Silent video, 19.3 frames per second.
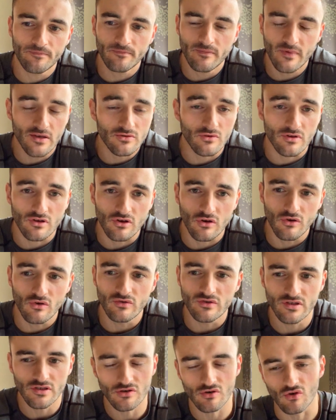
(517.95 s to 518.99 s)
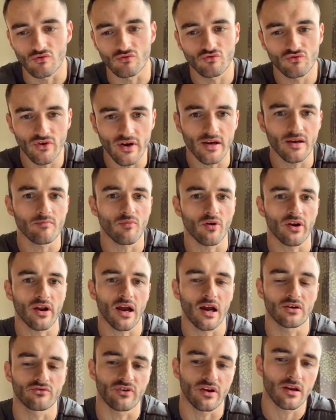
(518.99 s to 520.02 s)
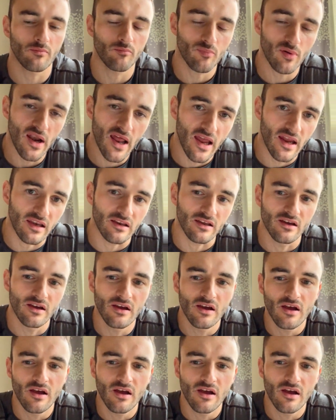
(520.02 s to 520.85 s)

That's what it's called. It's just called creatine monohydrate, plain.